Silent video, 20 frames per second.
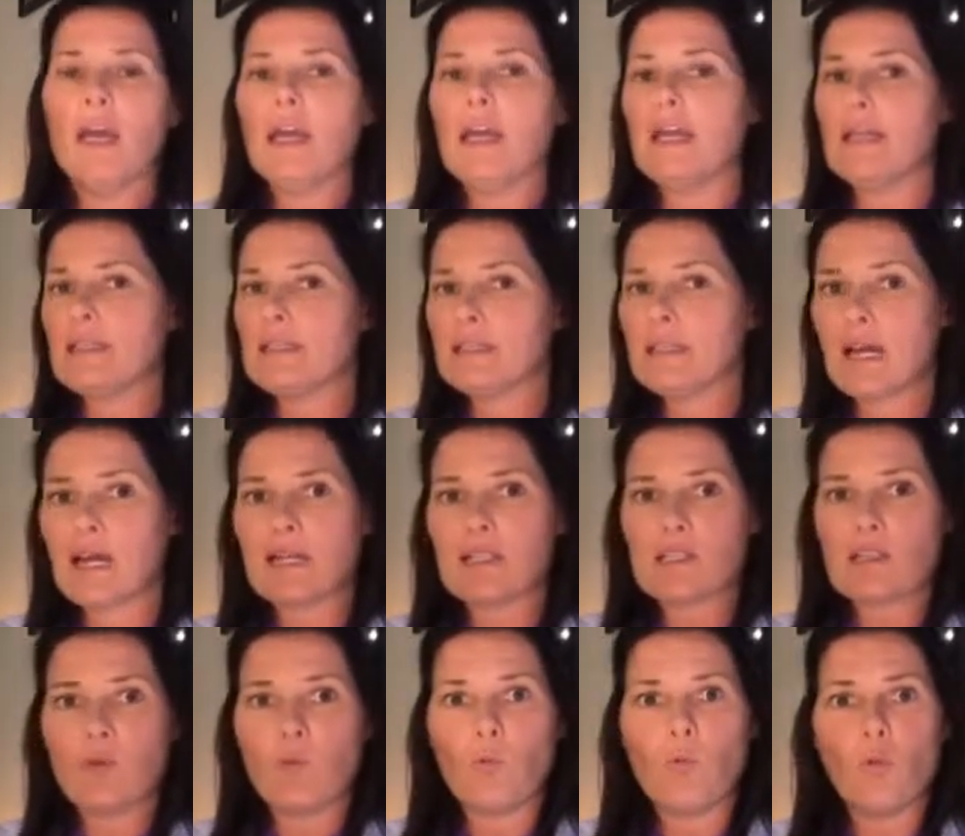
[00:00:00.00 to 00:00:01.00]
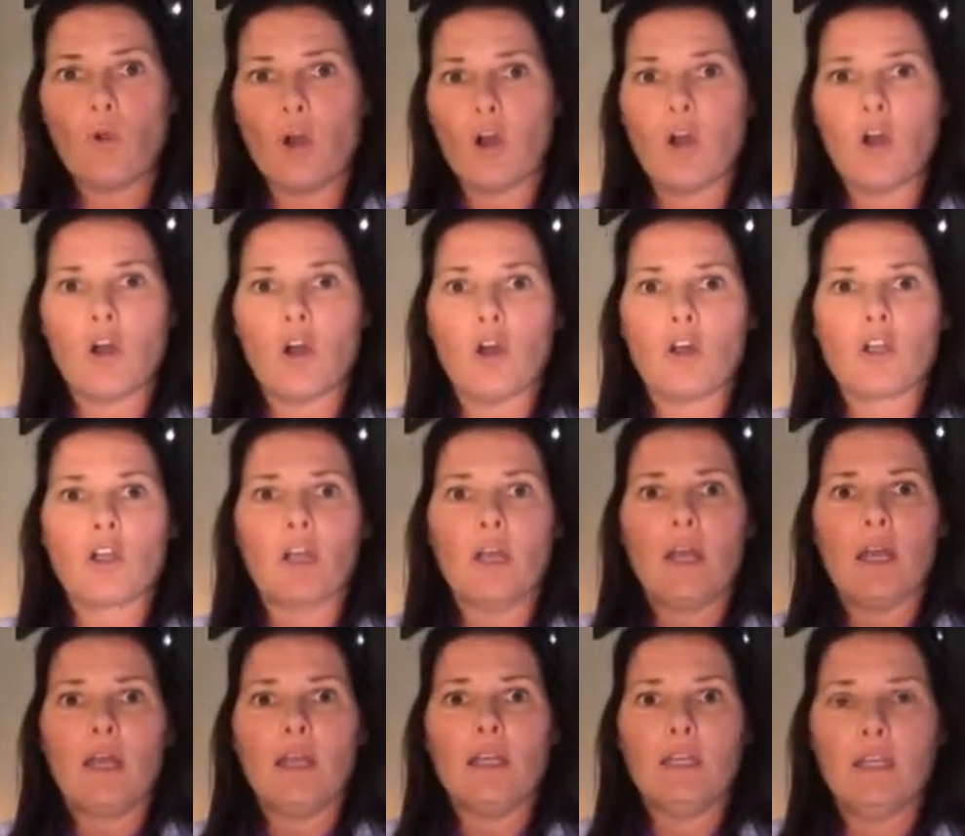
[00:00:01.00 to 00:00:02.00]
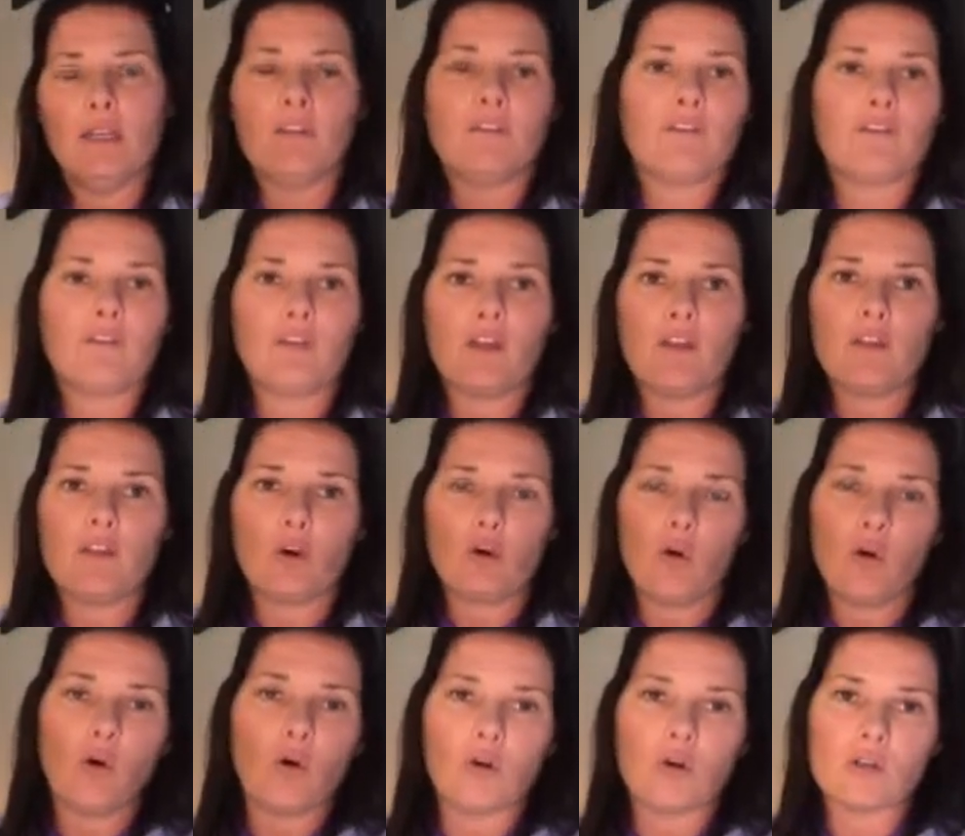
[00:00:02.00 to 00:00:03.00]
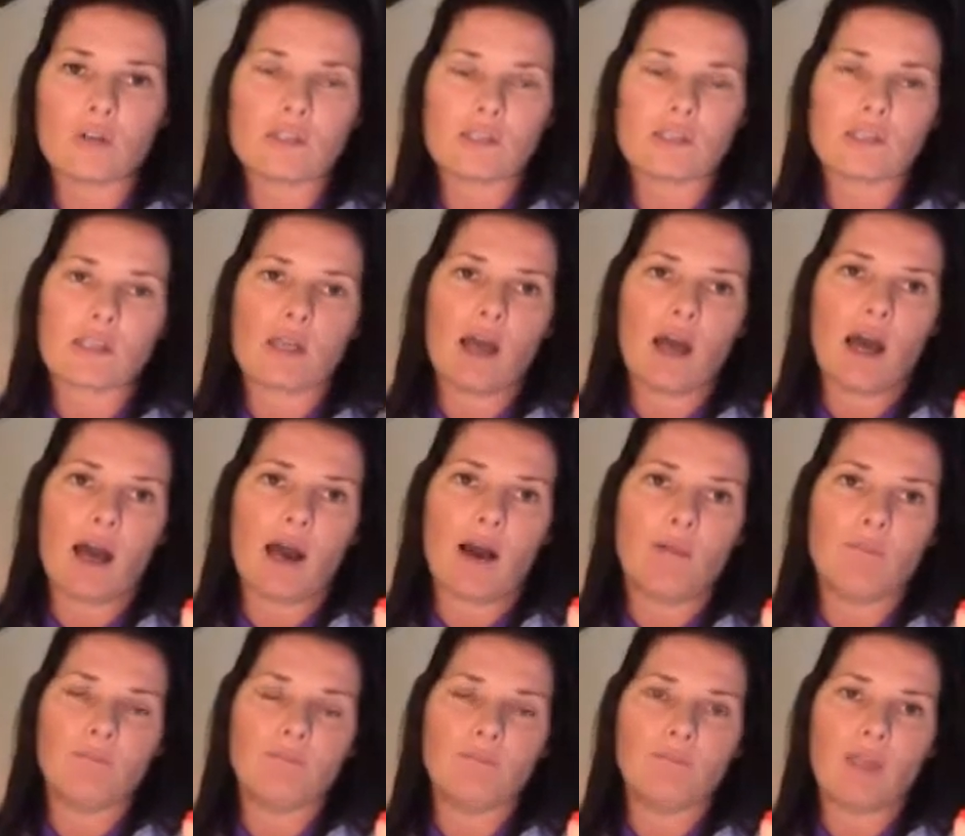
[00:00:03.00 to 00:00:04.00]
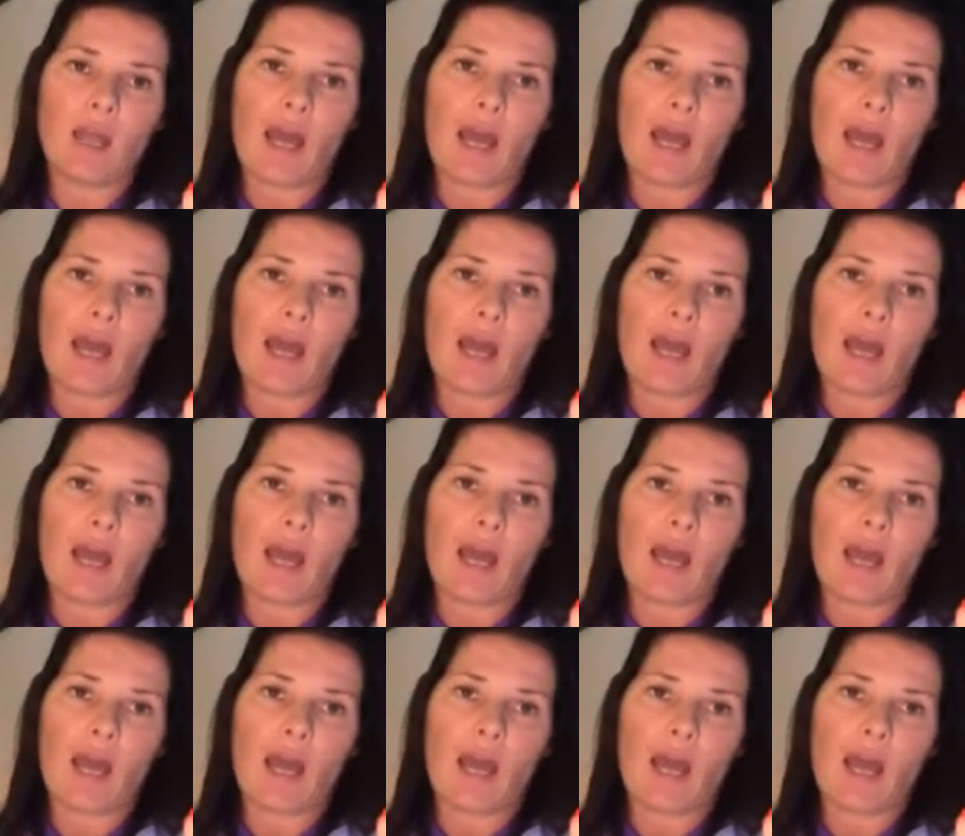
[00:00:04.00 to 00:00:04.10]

It doesn't work if the horse um,